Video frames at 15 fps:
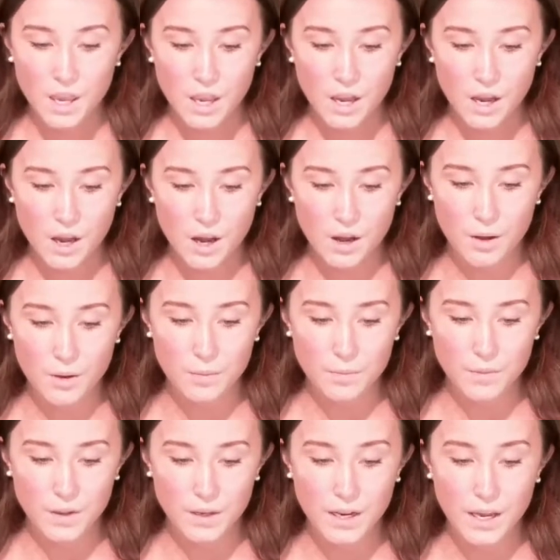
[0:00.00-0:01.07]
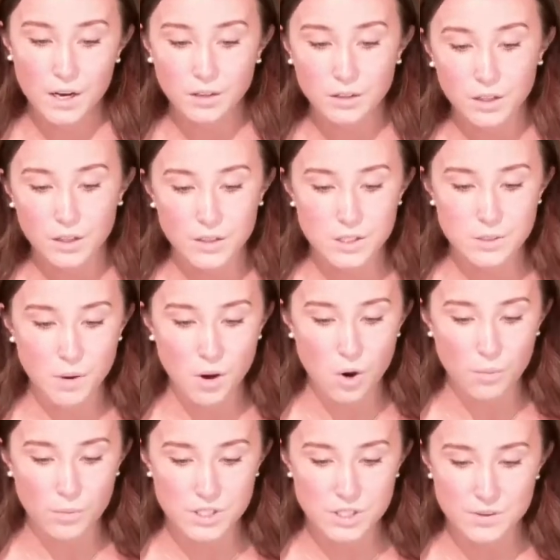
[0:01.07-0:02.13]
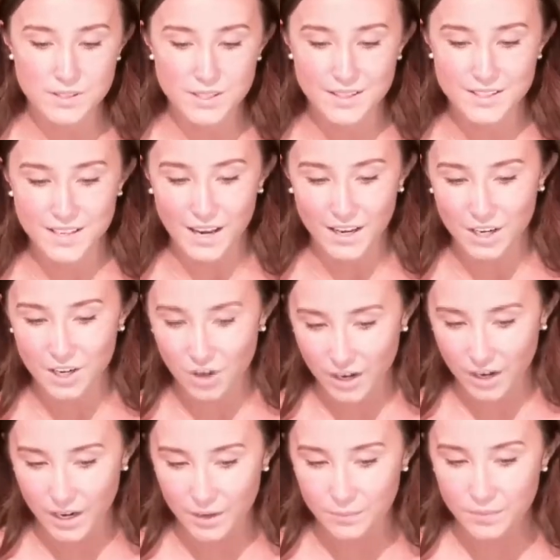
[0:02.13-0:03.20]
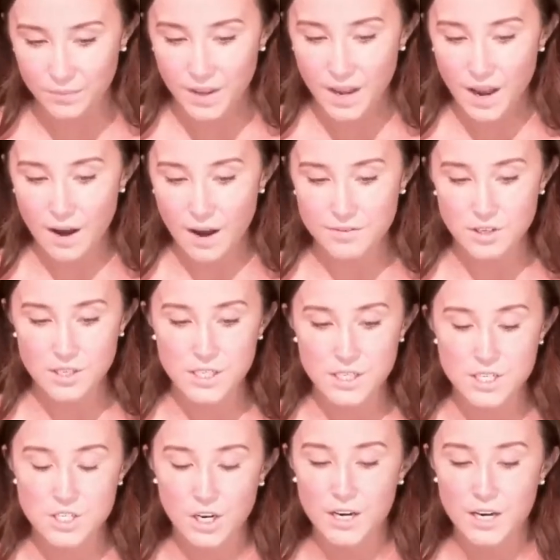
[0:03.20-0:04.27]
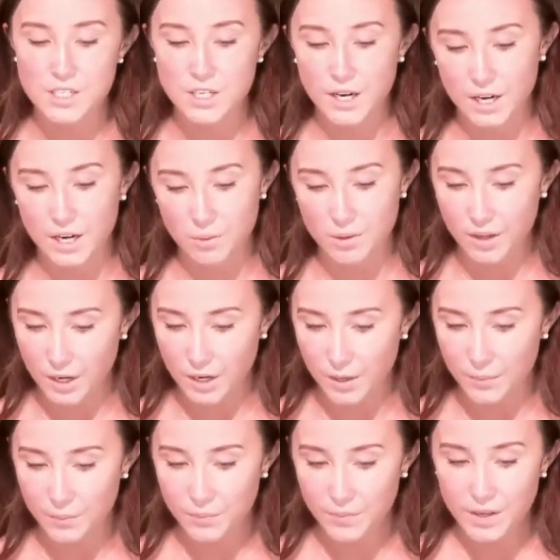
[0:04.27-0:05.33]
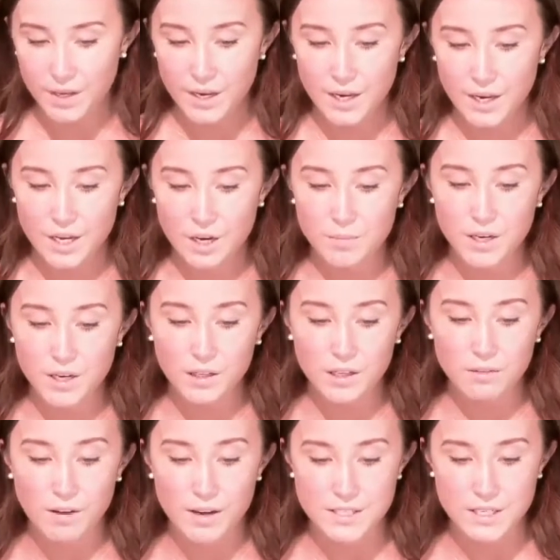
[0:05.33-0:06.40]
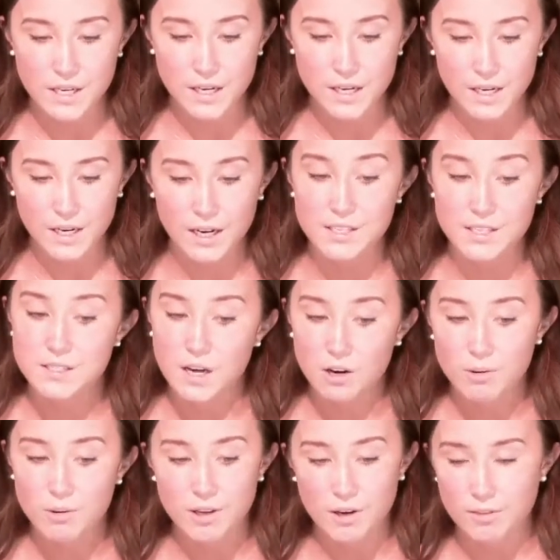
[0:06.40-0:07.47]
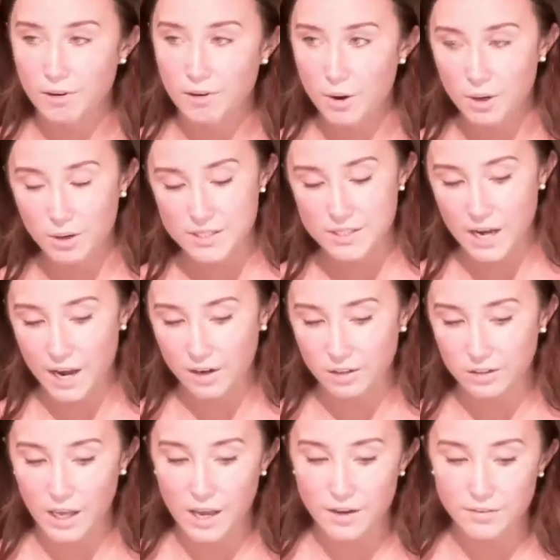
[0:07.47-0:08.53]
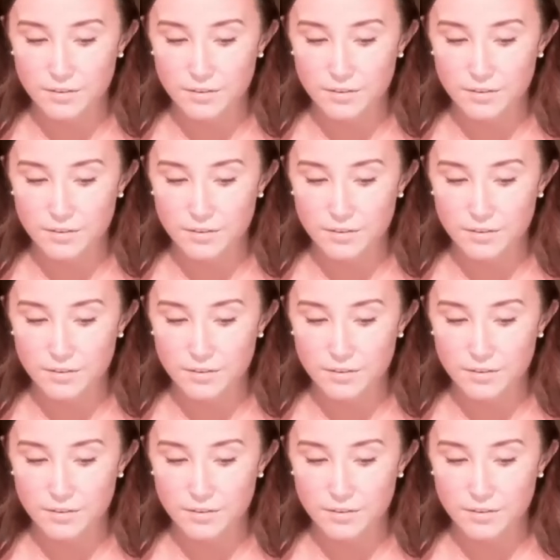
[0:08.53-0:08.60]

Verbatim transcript: Um, Nana learned this poem when she was in the second grade after a teacher had shared it with her. It immediately resonated and has stuck with her throughout her entire life.